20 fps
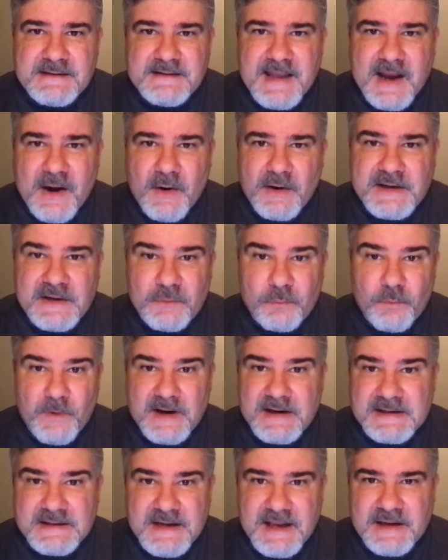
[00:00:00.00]
now I can
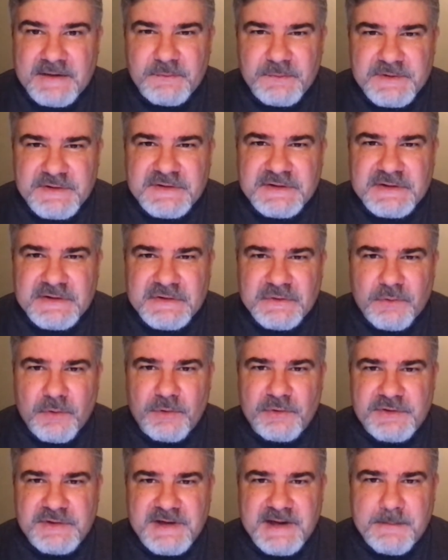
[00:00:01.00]
recognize when sin's
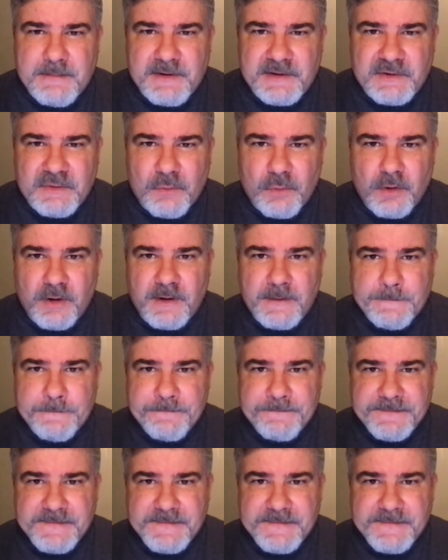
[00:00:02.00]
crouching at my door.